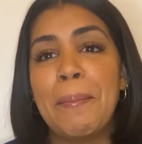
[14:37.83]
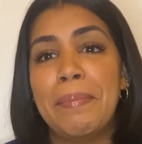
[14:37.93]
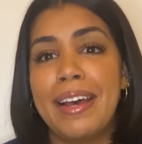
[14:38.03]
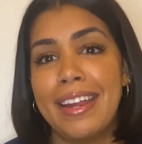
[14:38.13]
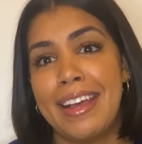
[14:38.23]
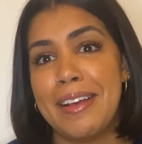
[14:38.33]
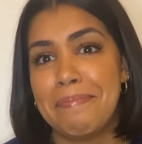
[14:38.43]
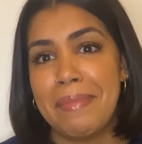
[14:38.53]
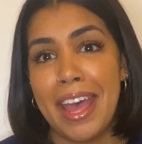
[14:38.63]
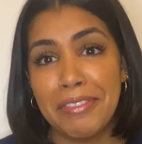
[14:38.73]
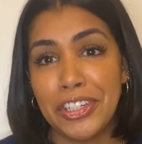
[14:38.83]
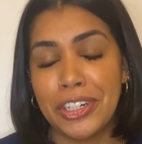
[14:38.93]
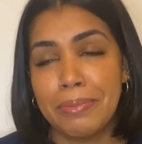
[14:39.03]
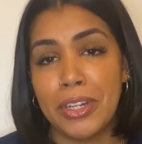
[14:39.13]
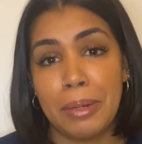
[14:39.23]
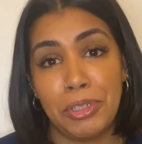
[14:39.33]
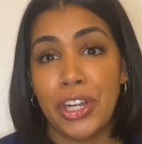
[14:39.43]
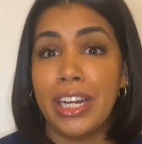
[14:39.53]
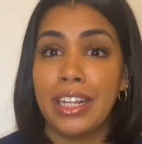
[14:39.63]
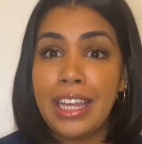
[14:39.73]
But I have a treadmill, and I'm
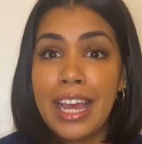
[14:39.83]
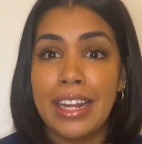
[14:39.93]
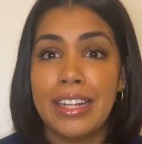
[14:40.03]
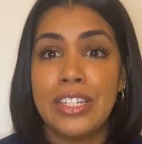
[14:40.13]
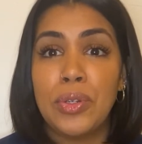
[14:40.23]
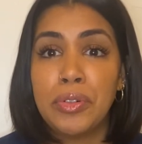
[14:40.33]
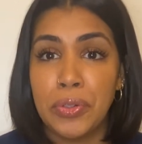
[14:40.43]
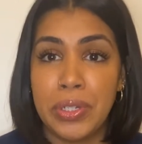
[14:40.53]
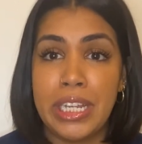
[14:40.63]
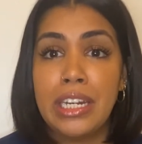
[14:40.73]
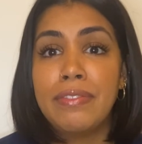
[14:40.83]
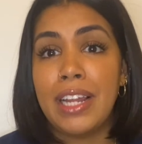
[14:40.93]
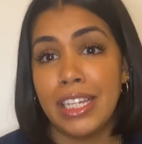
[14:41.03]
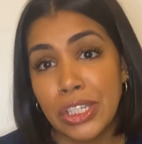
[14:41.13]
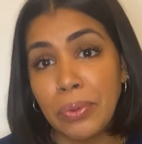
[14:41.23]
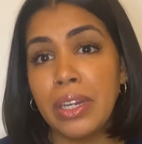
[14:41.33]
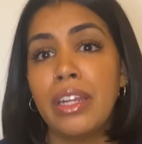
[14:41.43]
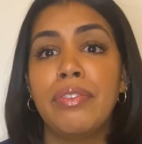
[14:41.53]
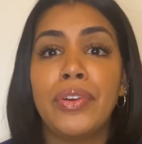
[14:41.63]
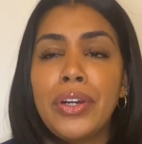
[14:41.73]
trying to get into a routine of like doing
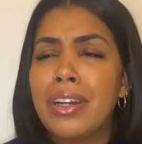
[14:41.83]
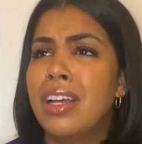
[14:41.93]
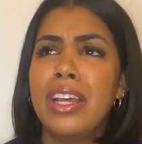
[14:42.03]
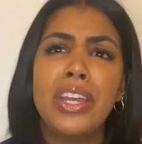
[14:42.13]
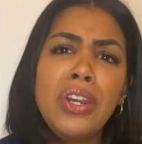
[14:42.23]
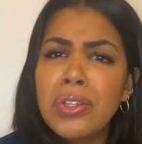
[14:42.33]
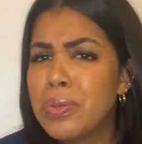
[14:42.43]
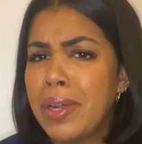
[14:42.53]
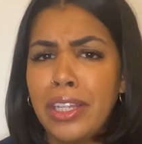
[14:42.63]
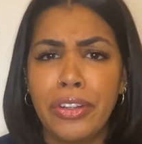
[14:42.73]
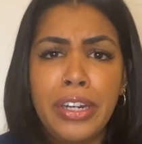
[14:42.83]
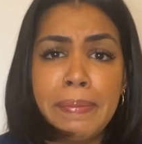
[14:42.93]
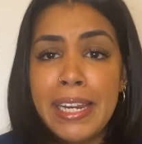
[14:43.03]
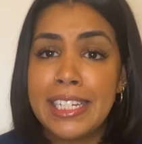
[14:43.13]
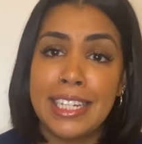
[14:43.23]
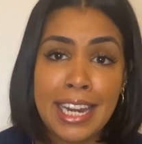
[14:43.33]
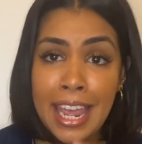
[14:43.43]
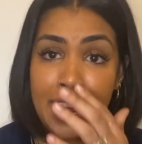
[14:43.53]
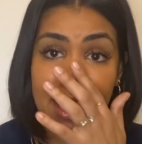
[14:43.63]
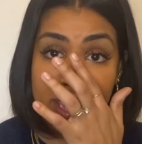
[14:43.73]
it for 20-30 minutes a
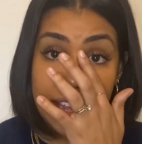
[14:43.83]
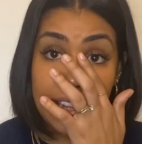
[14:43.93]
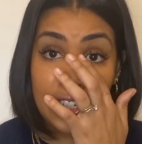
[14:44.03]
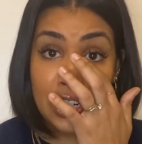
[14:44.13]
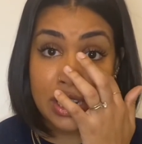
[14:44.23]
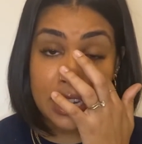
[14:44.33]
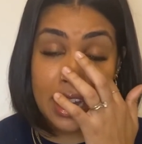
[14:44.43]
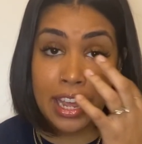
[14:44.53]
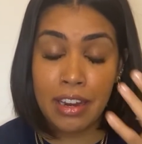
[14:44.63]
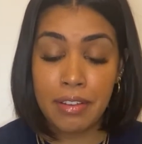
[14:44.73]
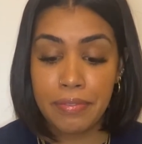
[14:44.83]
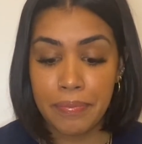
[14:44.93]
day, just to kind of